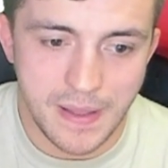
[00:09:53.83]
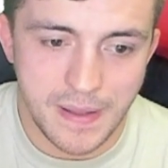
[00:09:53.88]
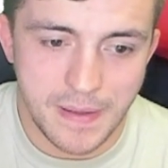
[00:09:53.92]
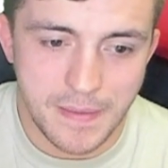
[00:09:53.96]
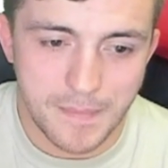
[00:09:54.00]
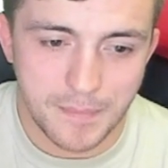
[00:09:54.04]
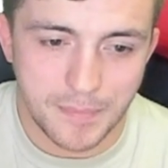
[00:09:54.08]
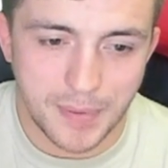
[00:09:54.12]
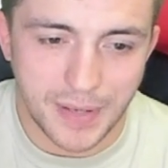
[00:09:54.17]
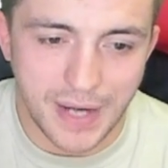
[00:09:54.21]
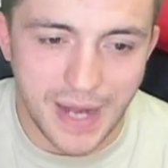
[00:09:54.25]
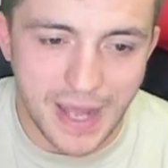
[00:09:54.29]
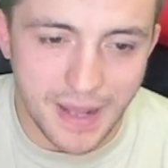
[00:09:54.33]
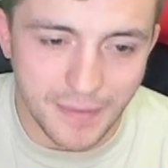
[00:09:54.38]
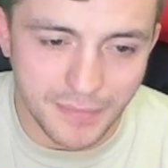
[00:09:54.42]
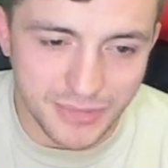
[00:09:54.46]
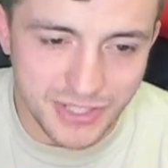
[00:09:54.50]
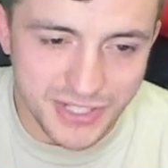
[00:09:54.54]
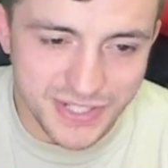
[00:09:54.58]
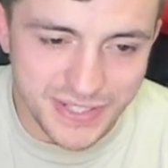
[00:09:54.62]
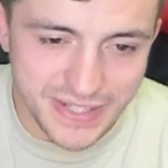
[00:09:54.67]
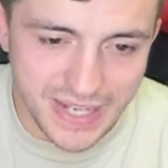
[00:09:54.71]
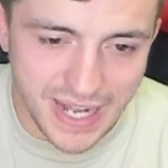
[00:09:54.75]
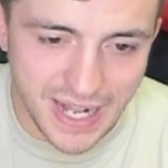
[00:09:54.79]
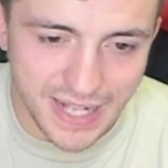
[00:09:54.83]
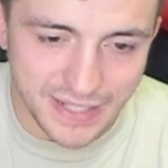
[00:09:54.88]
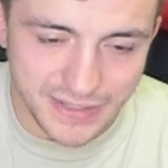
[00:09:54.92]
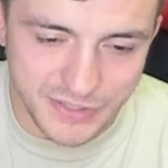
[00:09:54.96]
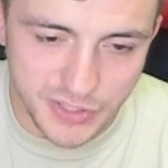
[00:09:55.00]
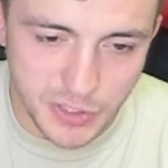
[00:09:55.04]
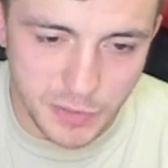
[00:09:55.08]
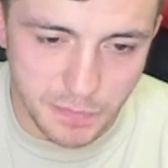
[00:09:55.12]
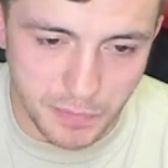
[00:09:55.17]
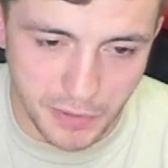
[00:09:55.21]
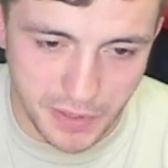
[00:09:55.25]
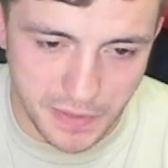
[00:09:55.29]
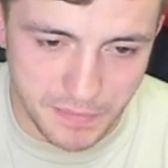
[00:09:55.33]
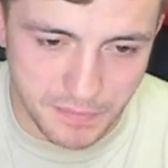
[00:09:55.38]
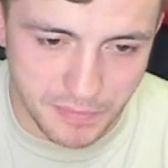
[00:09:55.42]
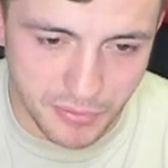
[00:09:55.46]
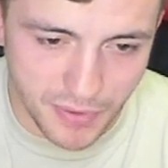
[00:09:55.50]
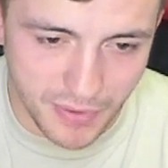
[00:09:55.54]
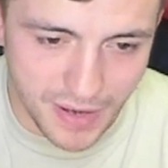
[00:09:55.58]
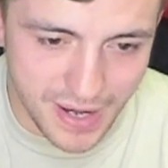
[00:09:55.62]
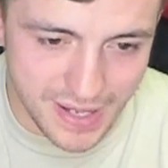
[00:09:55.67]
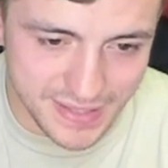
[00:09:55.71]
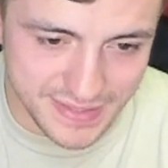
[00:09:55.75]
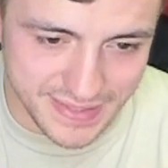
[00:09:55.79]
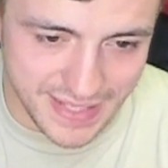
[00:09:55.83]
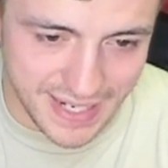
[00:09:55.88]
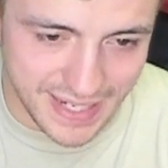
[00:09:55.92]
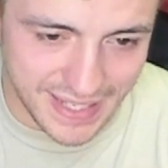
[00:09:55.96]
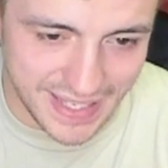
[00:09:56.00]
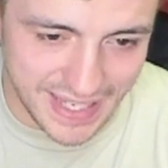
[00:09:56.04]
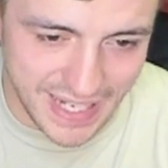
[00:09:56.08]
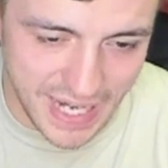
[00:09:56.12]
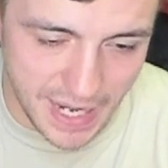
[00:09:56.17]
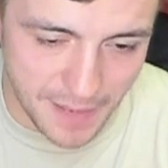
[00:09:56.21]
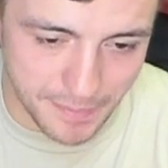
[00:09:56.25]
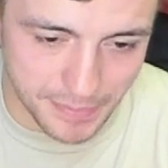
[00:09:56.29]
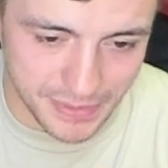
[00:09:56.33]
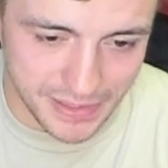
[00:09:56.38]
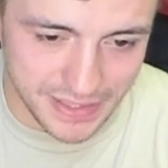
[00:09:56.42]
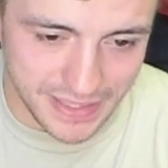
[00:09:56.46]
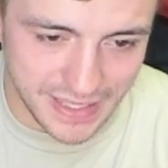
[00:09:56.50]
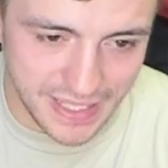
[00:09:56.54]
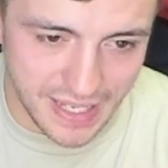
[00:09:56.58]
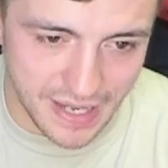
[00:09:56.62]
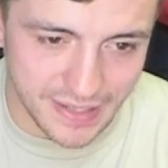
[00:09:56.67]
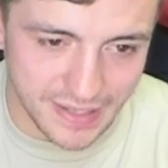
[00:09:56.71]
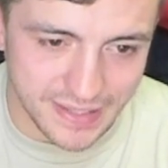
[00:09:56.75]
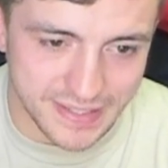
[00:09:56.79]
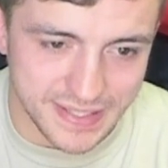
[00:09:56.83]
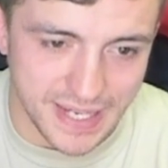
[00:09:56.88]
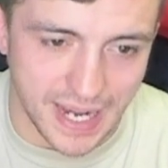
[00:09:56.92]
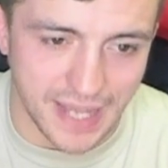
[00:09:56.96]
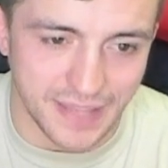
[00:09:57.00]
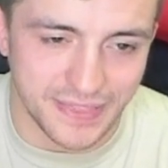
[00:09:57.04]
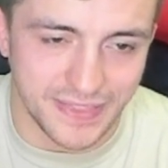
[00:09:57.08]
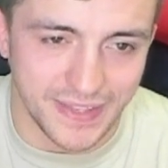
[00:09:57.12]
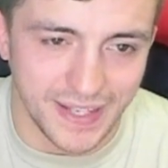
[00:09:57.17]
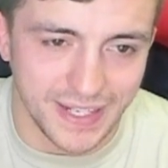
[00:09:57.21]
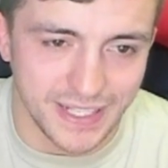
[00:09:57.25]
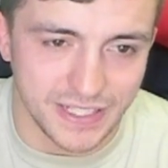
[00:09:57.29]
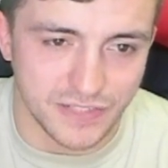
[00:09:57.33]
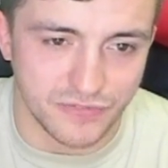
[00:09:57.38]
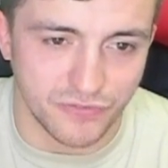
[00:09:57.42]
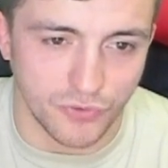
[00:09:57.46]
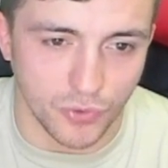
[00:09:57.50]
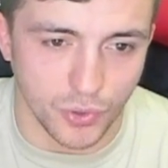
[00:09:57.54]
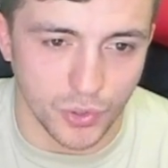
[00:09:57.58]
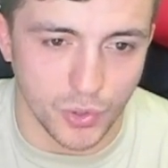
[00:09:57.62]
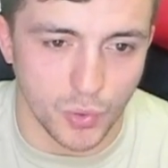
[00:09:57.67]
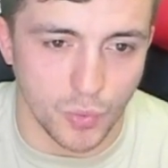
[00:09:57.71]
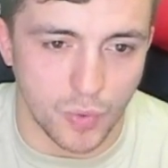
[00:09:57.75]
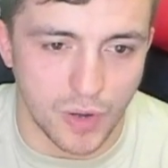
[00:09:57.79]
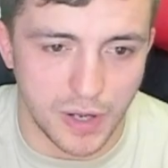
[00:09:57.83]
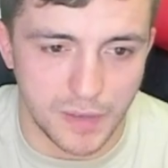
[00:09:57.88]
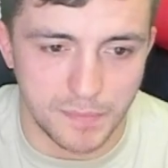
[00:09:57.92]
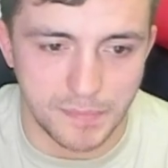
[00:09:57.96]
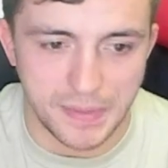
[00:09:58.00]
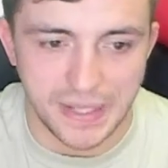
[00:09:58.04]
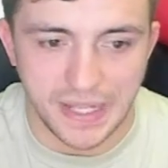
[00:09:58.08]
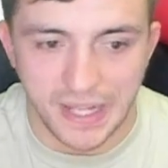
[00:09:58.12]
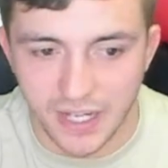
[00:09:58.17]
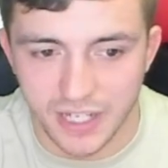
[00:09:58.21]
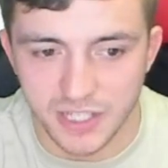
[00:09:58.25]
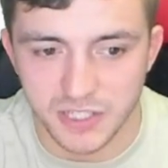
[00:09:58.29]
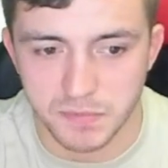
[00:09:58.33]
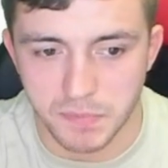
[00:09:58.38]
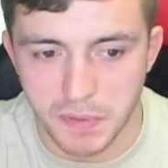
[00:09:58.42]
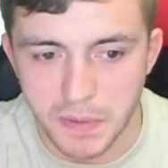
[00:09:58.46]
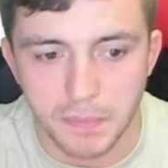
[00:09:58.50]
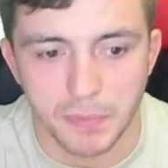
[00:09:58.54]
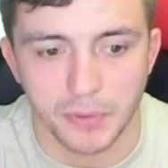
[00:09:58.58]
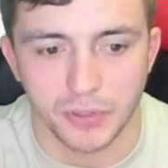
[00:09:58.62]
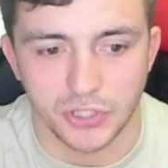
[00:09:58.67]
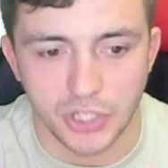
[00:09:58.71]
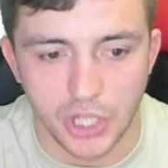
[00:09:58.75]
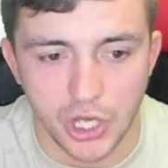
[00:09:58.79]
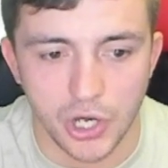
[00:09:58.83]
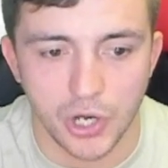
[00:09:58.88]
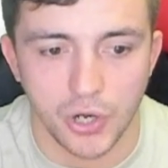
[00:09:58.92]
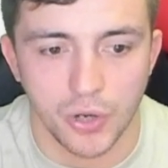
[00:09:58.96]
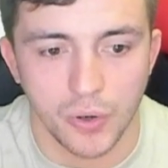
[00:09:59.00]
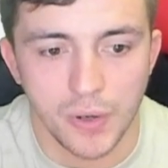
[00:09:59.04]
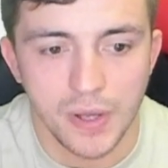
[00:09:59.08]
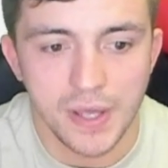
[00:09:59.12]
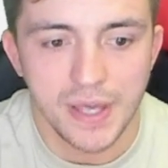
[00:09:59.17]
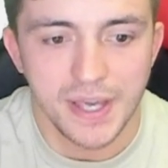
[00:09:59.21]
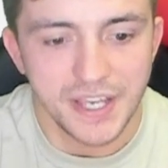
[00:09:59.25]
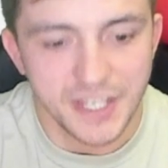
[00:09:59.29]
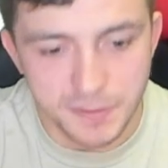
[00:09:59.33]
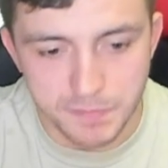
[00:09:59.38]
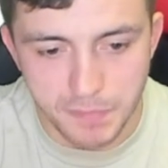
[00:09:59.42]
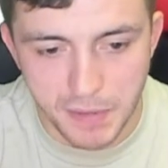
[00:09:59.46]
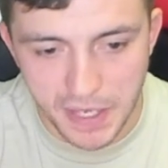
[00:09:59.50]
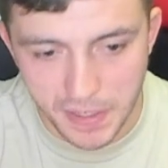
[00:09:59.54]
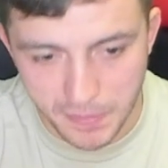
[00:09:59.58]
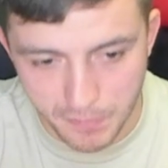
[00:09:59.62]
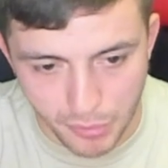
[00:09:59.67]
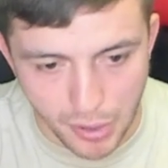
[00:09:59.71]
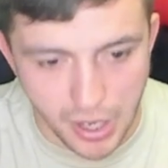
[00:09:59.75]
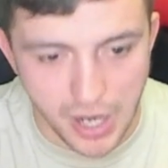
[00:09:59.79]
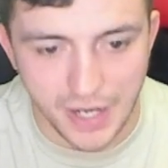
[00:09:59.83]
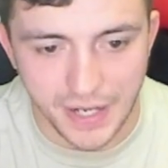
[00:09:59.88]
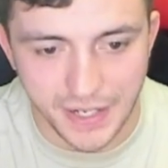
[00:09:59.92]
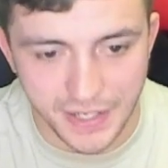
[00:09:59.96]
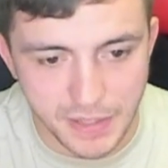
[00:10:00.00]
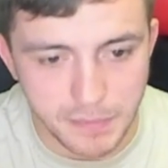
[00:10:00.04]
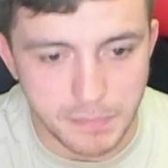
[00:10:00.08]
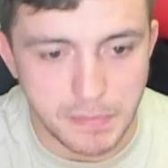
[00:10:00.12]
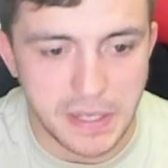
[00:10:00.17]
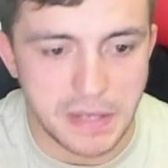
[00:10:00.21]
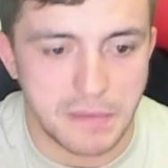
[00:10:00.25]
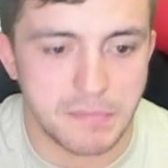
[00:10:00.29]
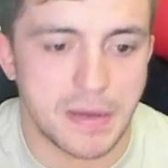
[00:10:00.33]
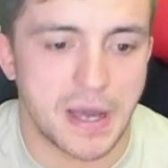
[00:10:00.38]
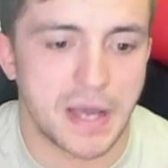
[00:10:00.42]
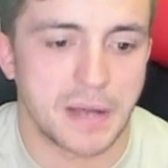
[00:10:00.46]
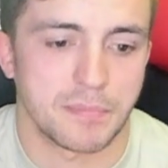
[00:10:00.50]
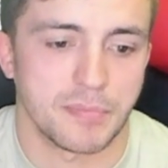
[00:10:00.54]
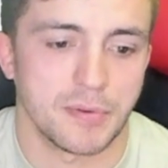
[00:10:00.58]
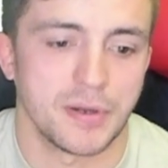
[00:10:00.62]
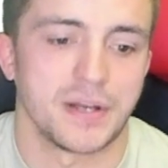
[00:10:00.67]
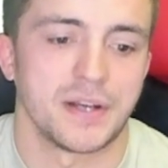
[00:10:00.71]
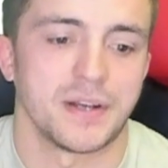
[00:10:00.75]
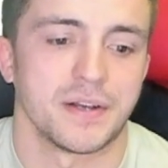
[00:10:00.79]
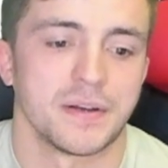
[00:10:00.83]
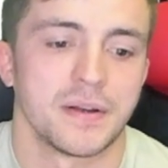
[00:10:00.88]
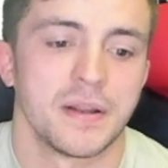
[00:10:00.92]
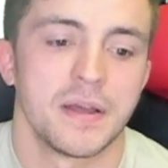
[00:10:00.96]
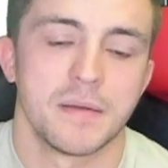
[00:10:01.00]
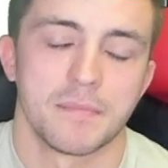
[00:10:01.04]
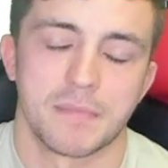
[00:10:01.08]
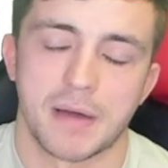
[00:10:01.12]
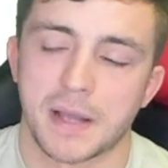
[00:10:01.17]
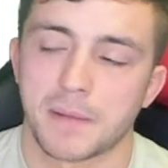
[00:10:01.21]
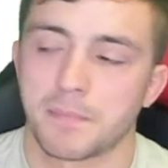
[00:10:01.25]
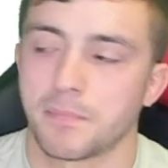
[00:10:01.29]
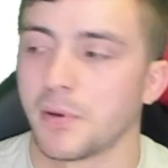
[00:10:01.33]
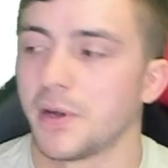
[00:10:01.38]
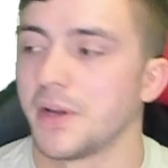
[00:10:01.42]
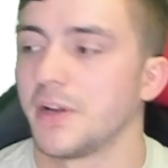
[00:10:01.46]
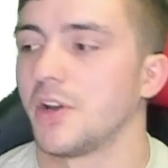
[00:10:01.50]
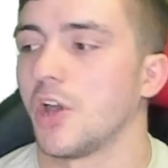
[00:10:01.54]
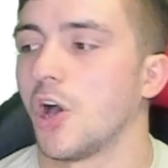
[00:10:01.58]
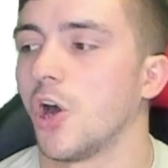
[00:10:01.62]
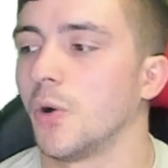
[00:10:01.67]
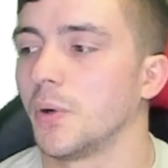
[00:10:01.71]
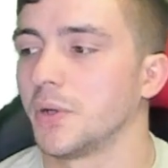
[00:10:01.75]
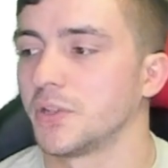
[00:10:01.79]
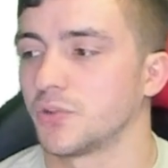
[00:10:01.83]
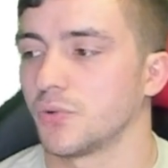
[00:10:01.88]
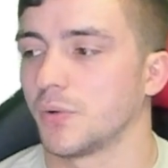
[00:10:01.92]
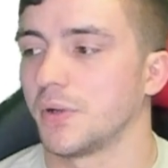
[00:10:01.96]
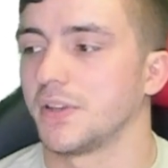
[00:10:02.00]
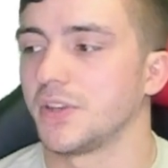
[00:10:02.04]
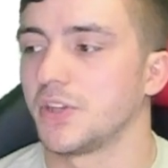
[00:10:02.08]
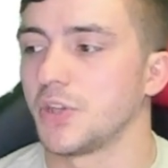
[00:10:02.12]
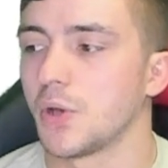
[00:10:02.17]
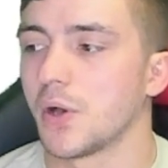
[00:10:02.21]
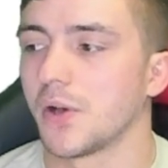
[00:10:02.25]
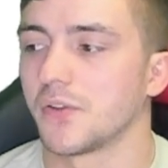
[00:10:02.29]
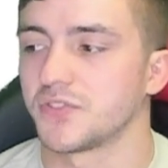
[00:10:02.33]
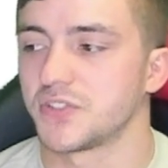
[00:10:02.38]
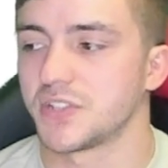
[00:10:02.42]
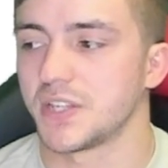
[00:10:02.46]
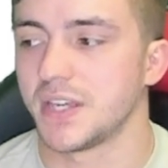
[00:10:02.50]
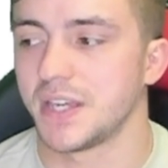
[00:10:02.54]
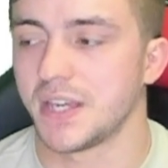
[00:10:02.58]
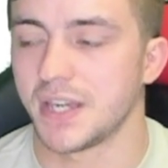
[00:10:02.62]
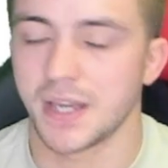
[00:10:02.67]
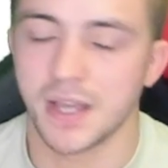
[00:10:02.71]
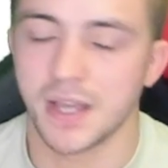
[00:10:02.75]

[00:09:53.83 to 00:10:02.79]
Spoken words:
But I'm just not super impressed, and I cannot believe. I think it's 4-1 because people know he's being brought in to beat Mike Breeden. Mike Breeden, 0-3 in the UFC.